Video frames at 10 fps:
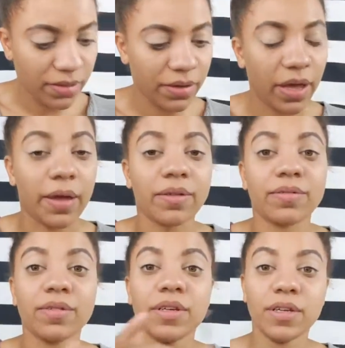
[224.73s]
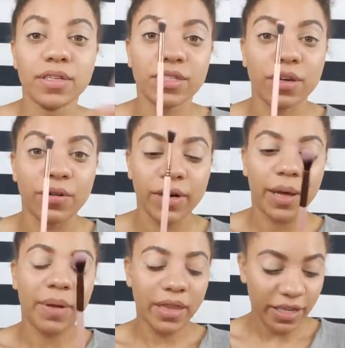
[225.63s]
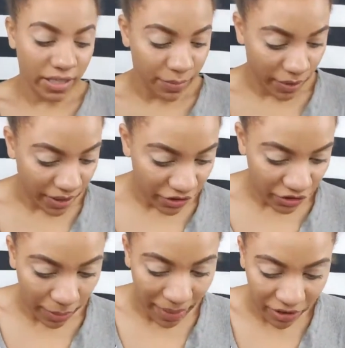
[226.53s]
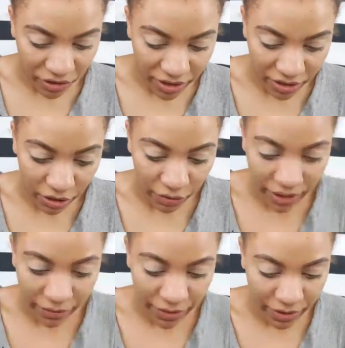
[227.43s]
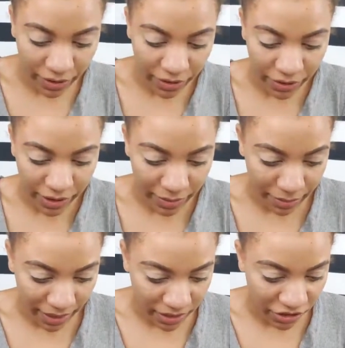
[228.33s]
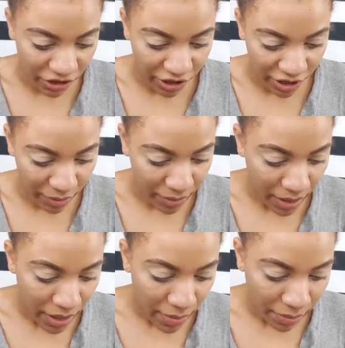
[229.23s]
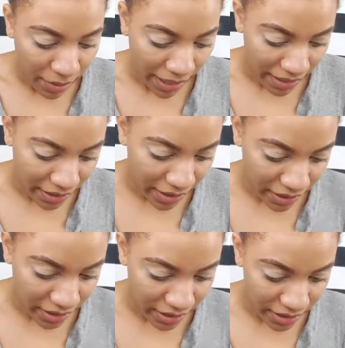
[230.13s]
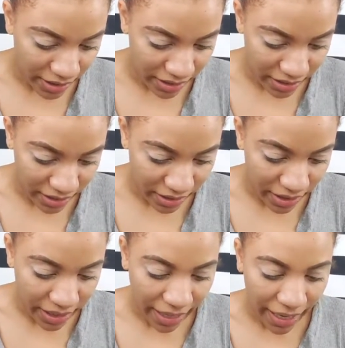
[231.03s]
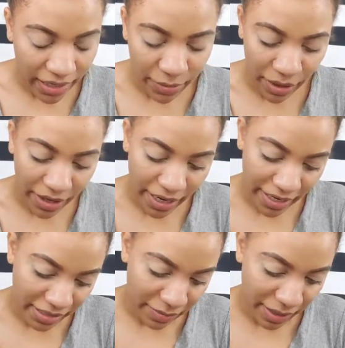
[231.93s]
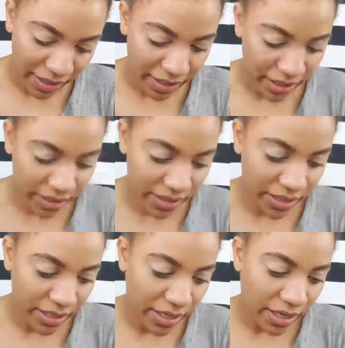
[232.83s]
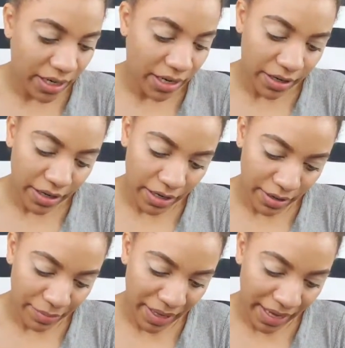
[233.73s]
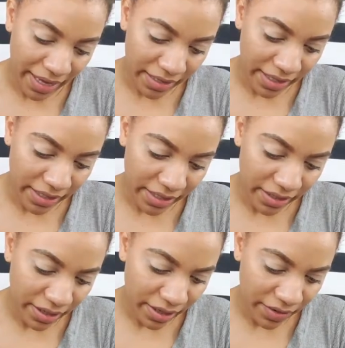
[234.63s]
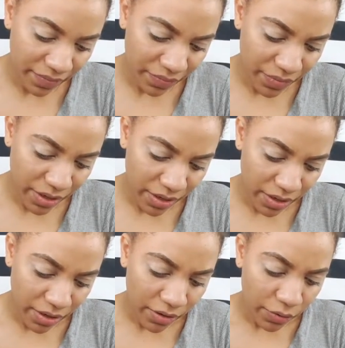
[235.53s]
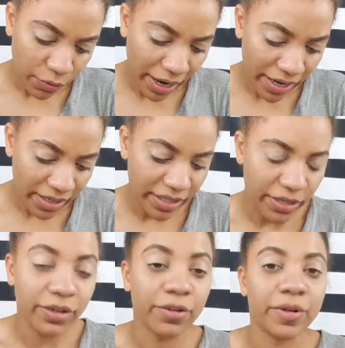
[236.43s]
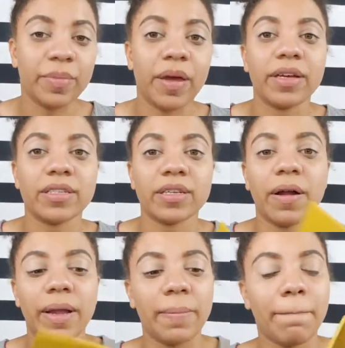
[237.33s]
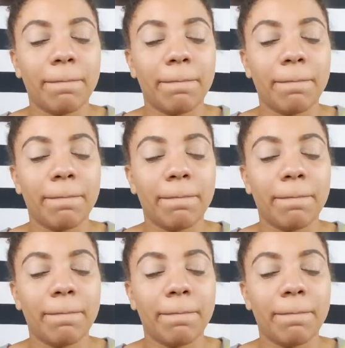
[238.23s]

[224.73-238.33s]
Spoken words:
Okay, so I've got my Luxie brush. I'm actually going to go in with another BoxyCharm product. This is the Alamar Cosmetics palette, Reina del Caribe, sorry.